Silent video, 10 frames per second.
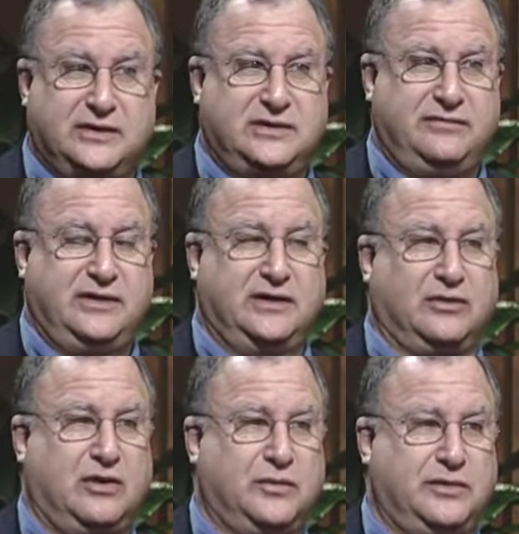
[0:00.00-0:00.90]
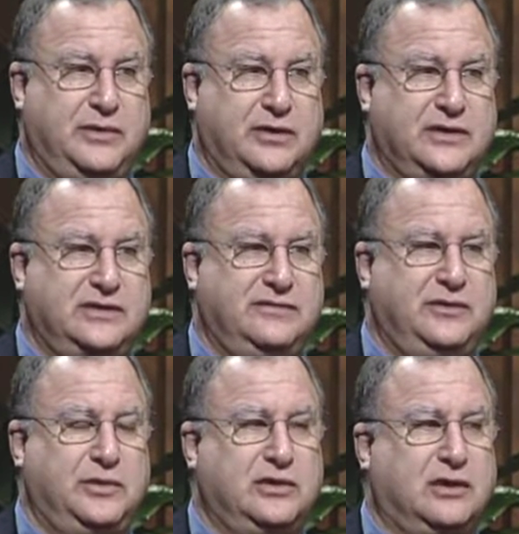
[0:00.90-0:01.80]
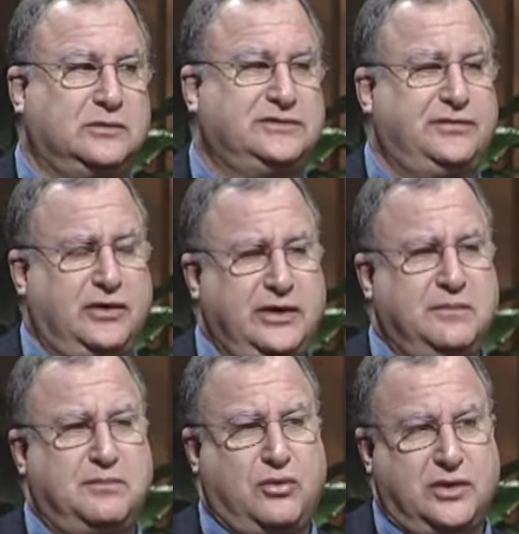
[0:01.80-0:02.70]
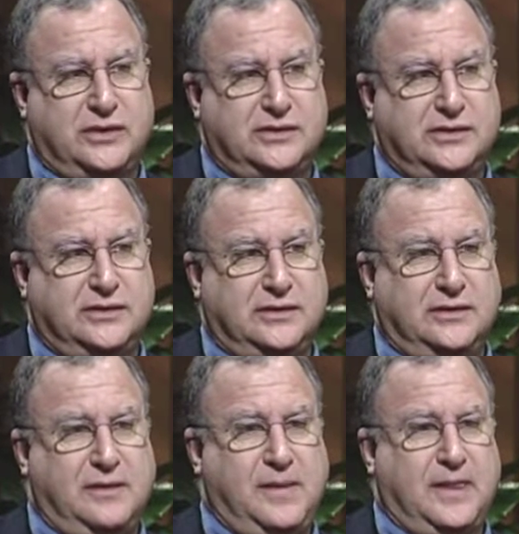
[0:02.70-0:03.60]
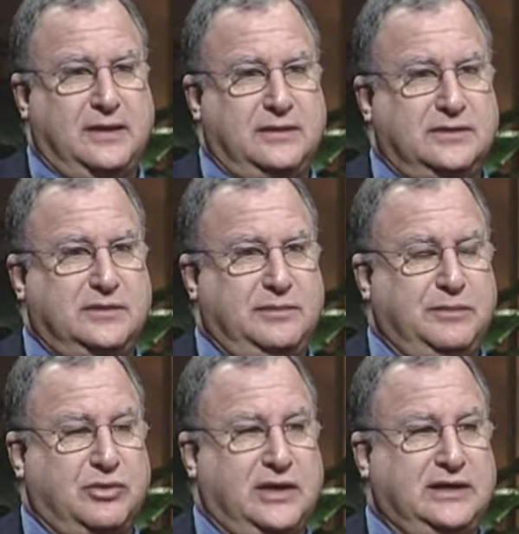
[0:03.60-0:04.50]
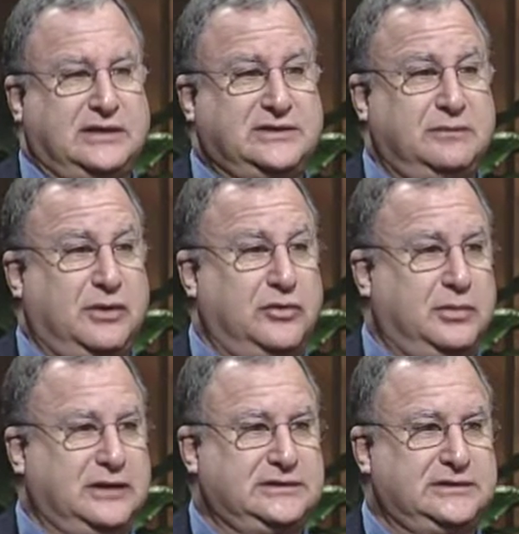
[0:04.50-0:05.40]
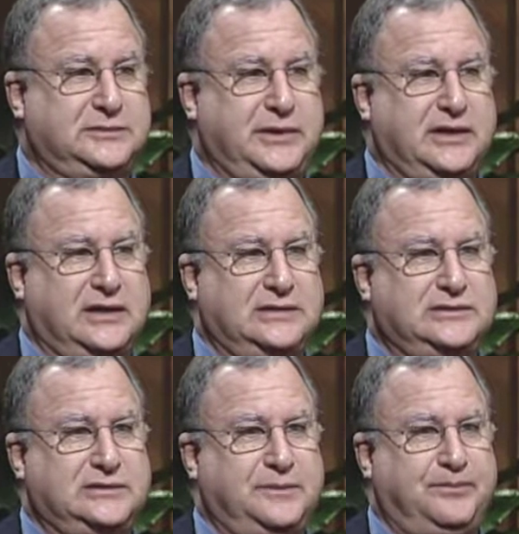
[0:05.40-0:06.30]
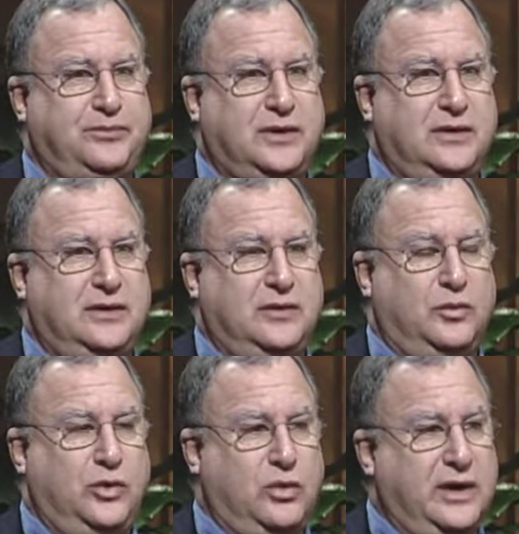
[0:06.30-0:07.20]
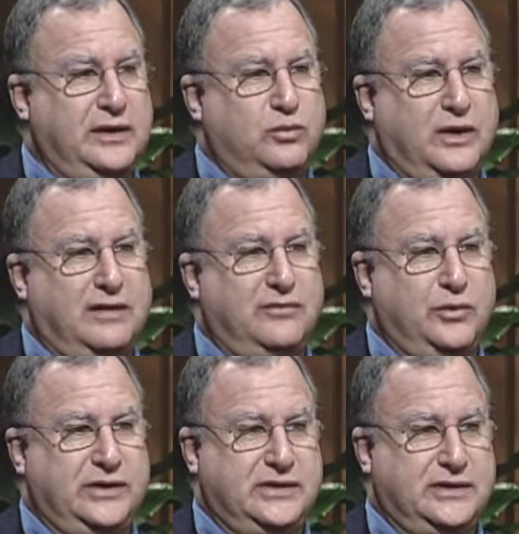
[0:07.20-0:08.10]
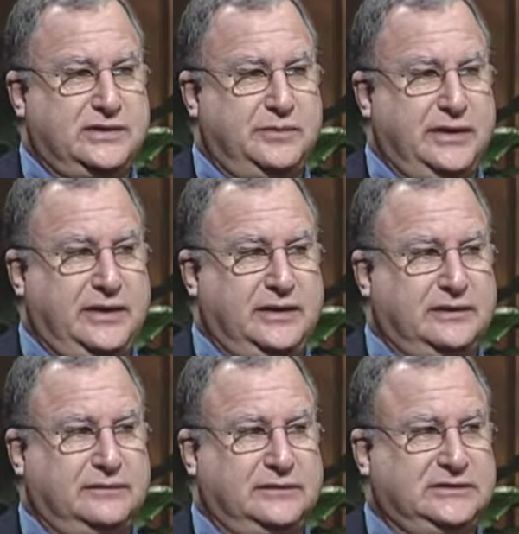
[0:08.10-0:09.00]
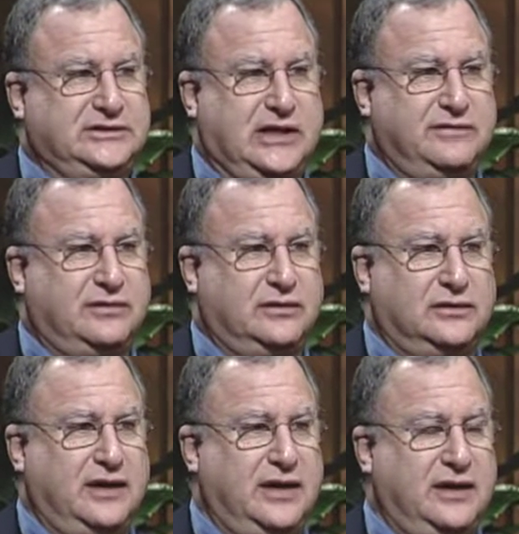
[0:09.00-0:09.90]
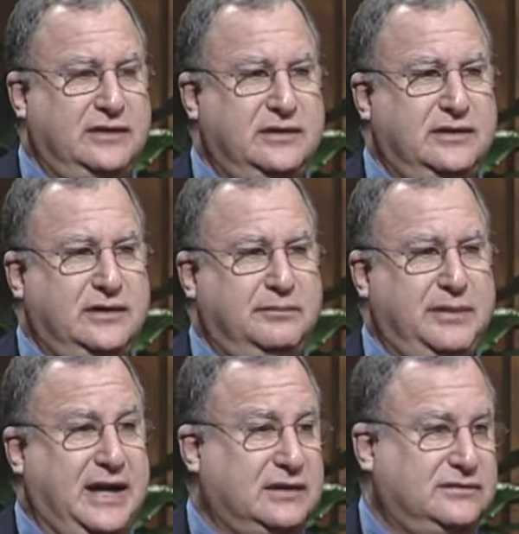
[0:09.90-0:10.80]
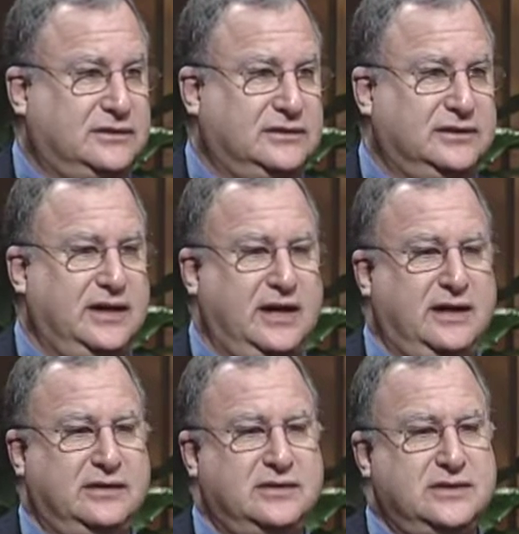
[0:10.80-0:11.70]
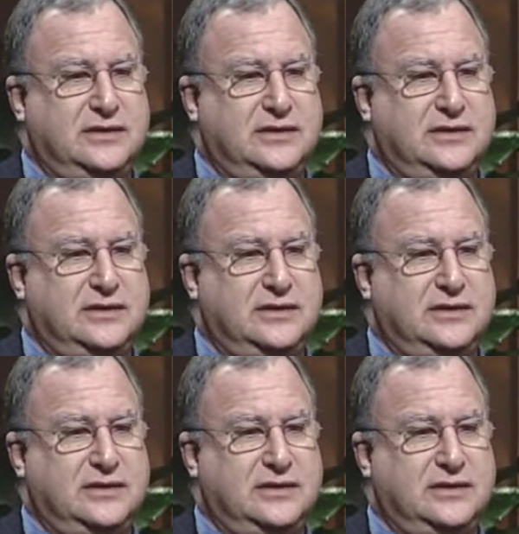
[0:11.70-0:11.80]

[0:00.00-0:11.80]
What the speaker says: TV along with American TV. We thought it was very important to be broadcast in both places because we wanted whatever we did to be insightful and impactful, and